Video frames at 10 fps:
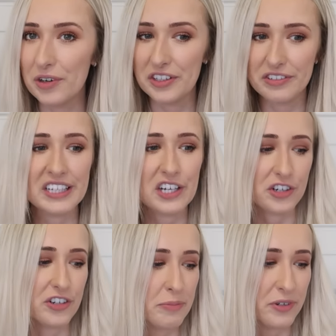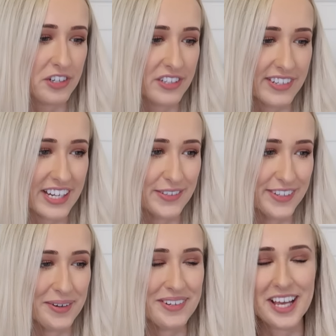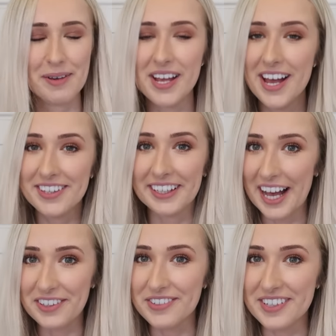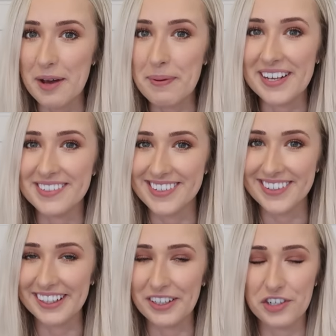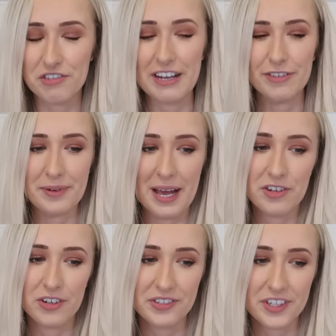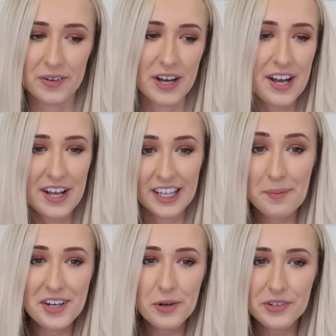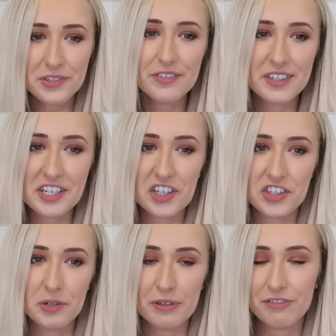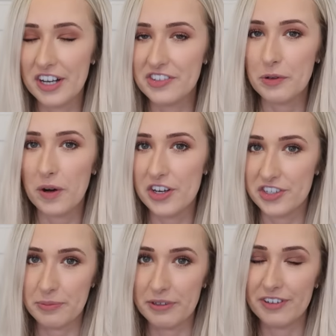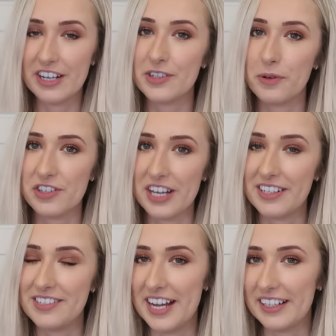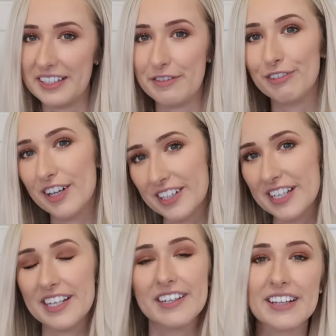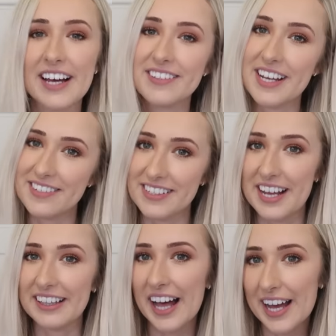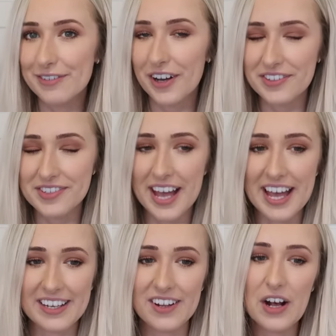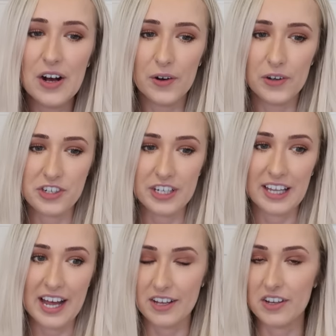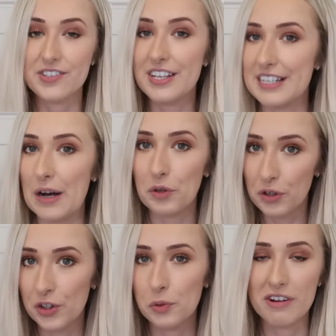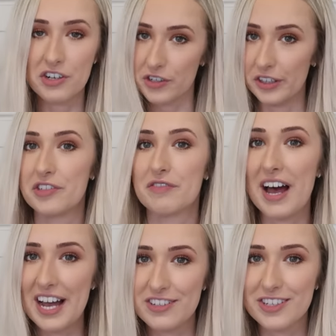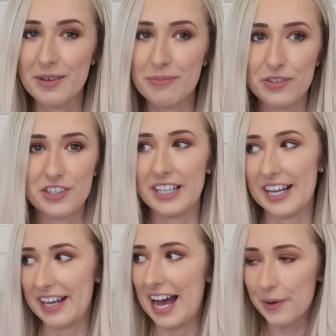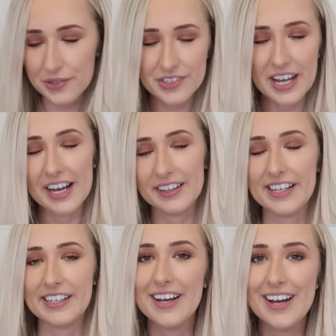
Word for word: I don't think I showed you much in today's video except the candles that I painted and the little tray from Neptune. So let me know what sort of videos you prefer to watch. Do you prefer to watch like the daily vlogging, like day-to-day life content? Or do you like a sit down haul where I show you loads of items? Or do you like the house styling?